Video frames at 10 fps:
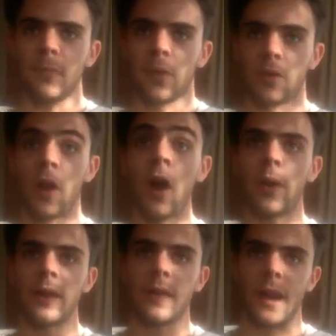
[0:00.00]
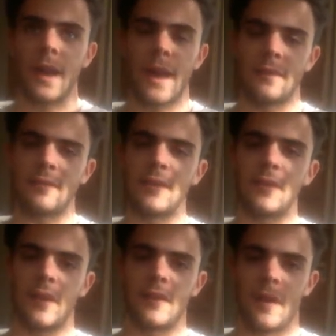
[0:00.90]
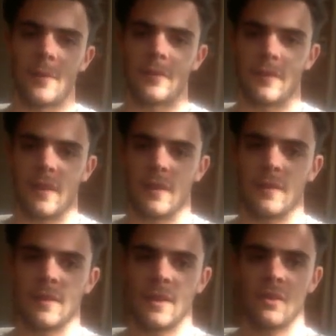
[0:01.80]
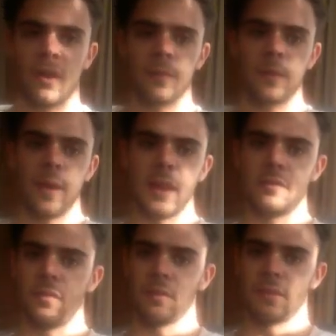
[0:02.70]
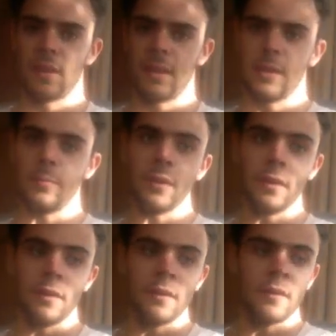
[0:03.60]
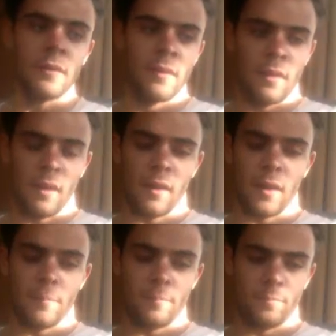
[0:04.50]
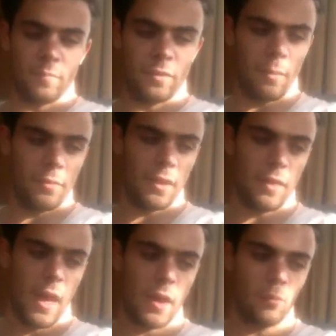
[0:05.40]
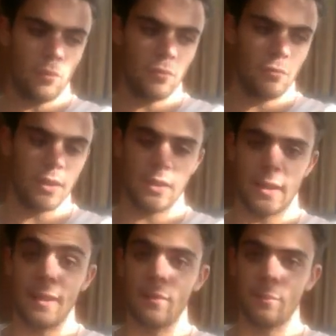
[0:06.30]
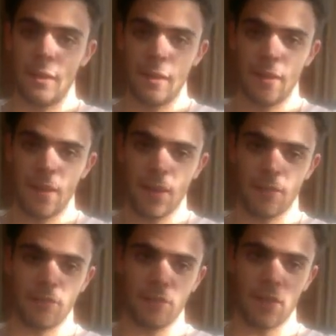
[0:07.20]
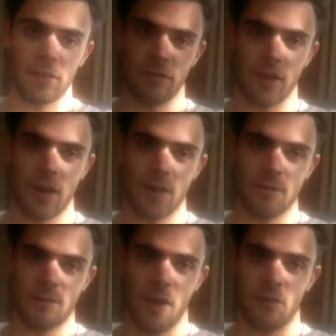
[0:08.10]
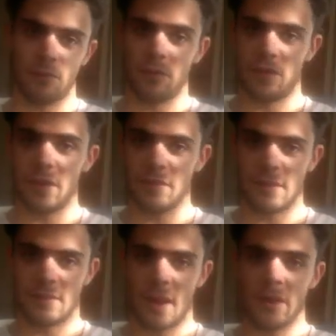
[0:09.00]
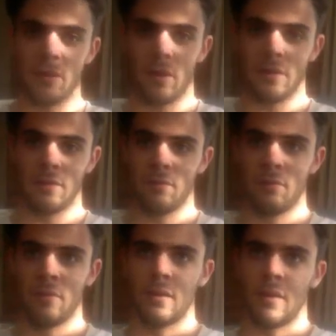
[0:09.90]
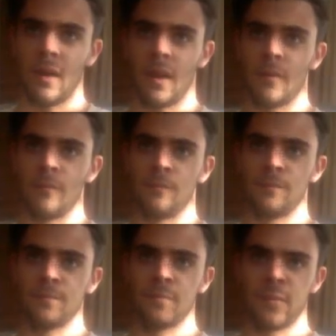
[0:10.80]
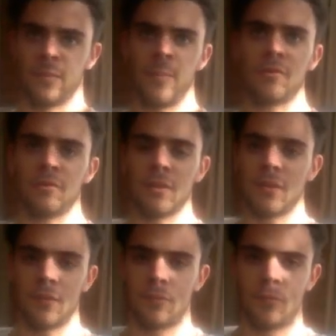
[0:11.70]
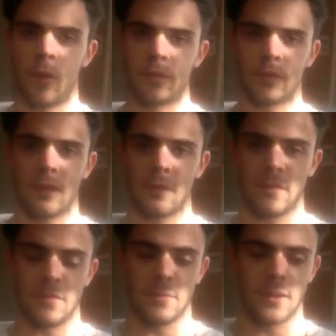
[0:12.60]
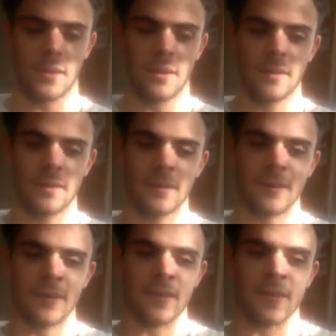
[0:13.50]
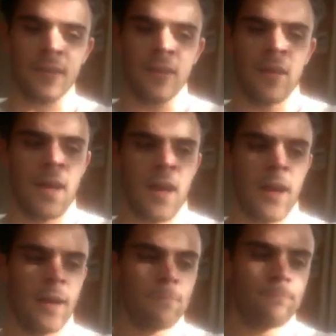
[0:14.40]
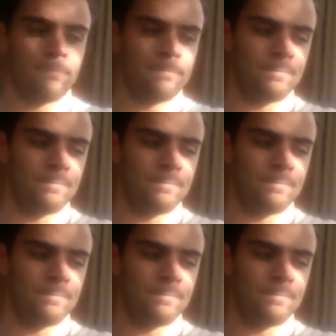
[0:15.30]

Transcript: or knowing that I had a secret that was uh, incredibly painful to keep. Um, something that would really kill me if if I ever revealed it to anyone, um, especially the ones closest to me. Um,